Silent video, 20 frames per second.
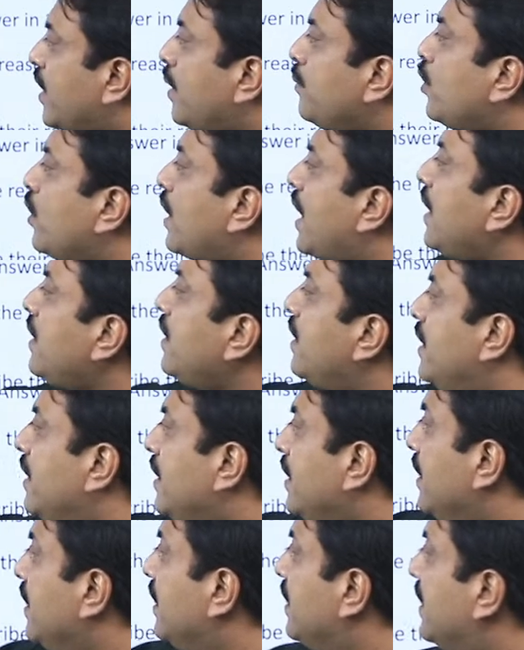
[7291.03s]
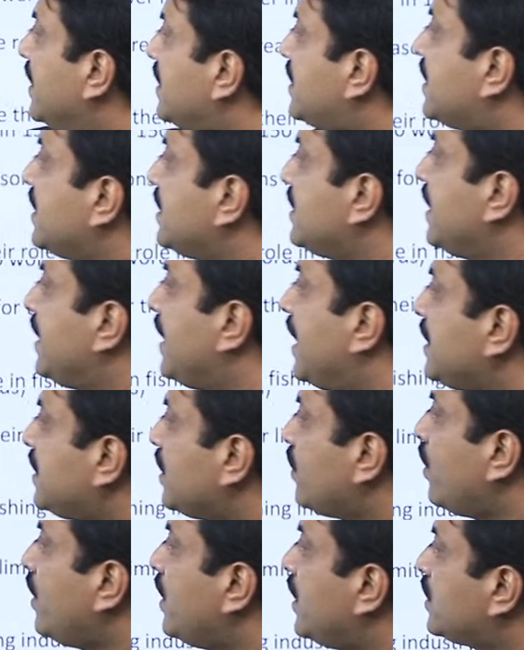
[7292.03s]
to that. Discuss the
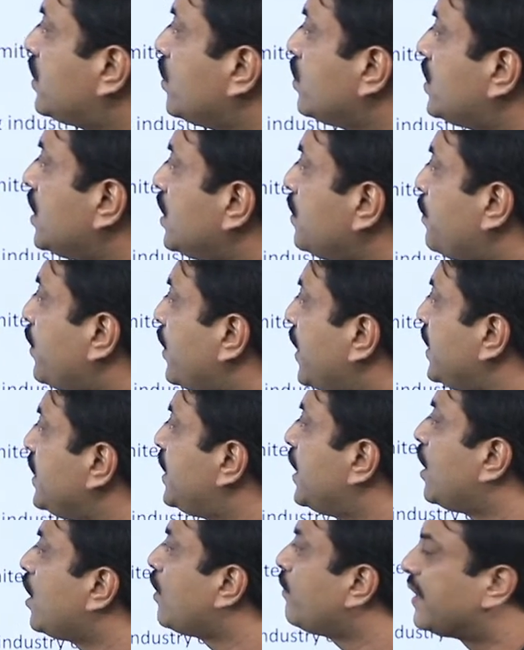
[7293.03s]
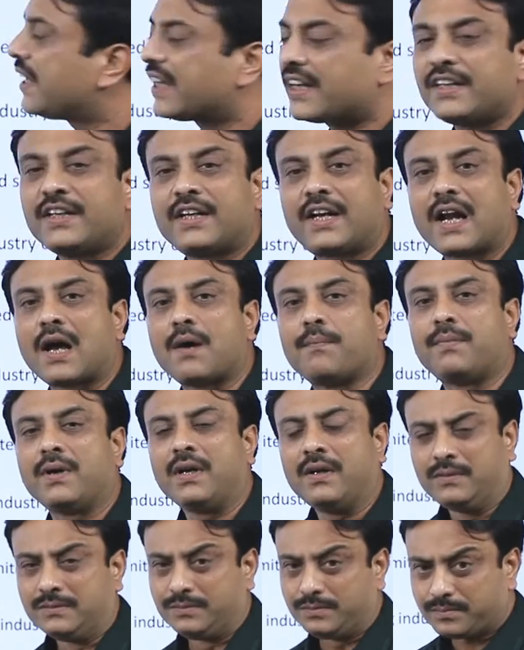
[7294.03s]
natural resources potential of Deccan Trap.
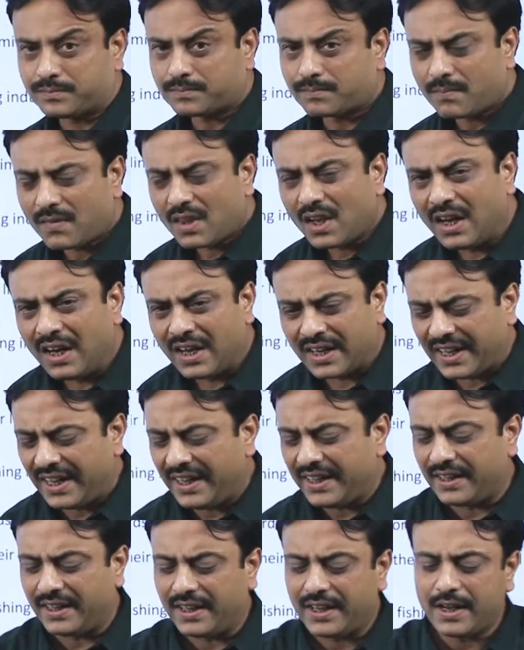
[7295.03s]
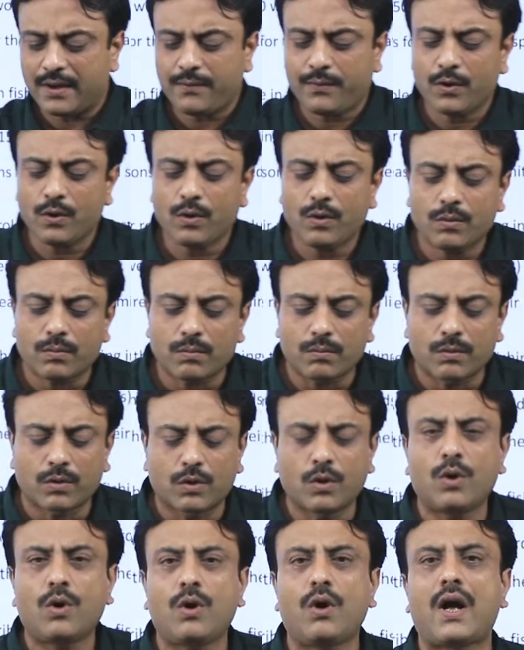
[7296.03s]
Again, if you
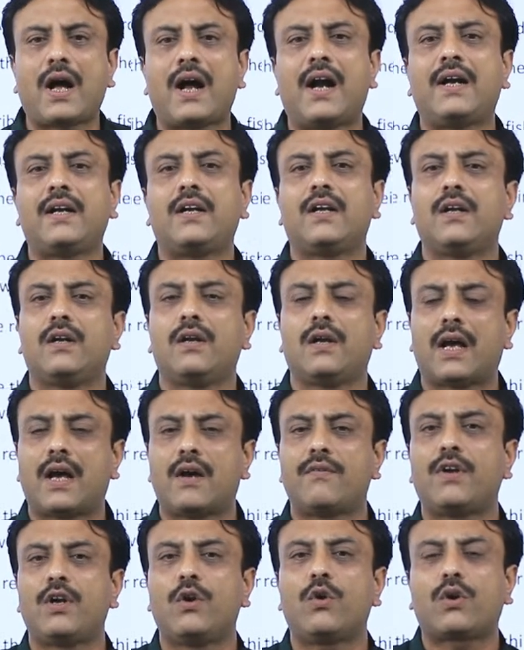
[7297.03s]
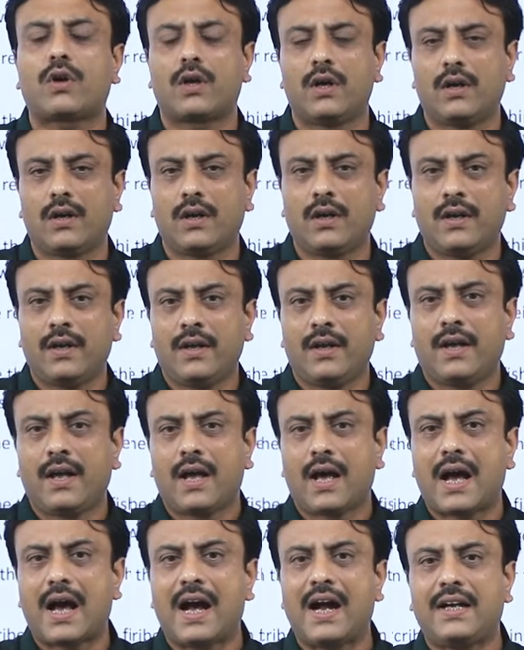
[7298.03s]
go and have a look
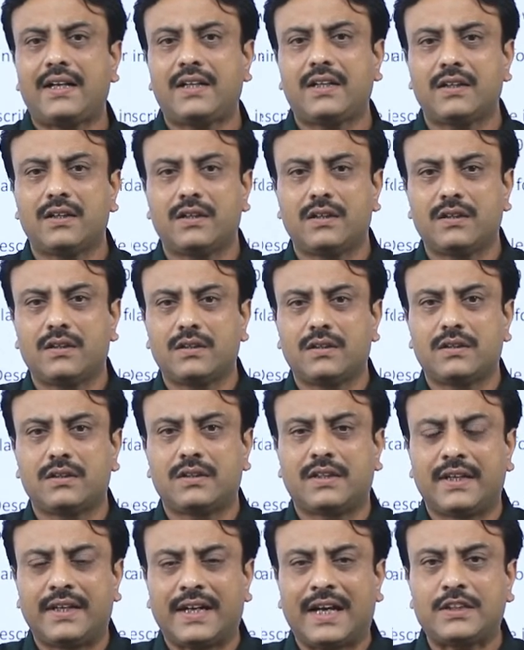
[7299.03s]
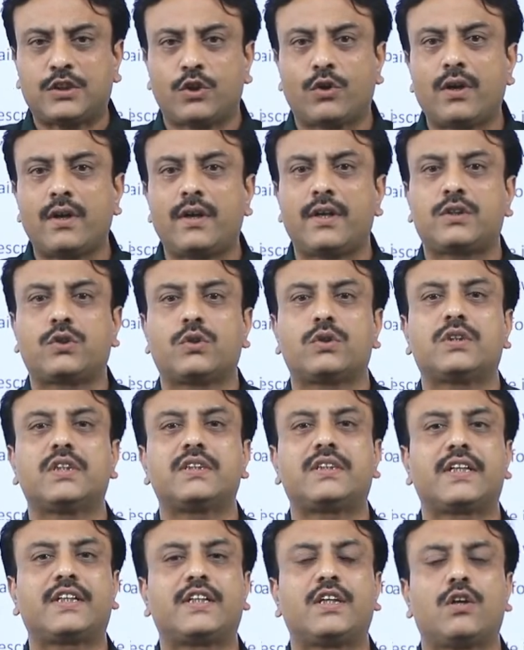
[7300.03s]
at the natural resources
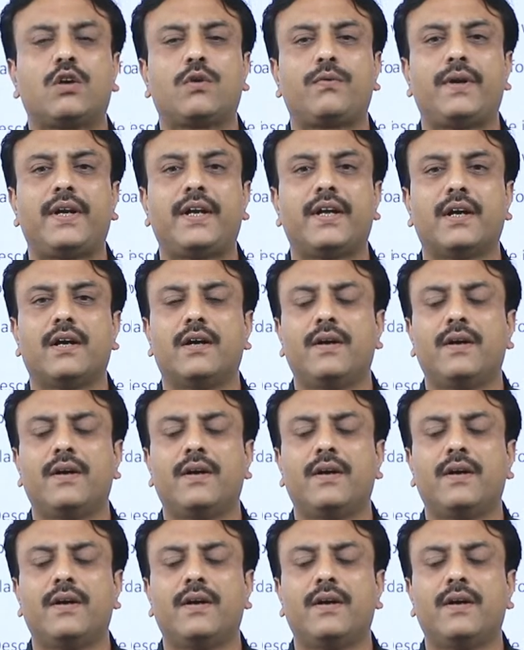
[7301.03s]
section of India,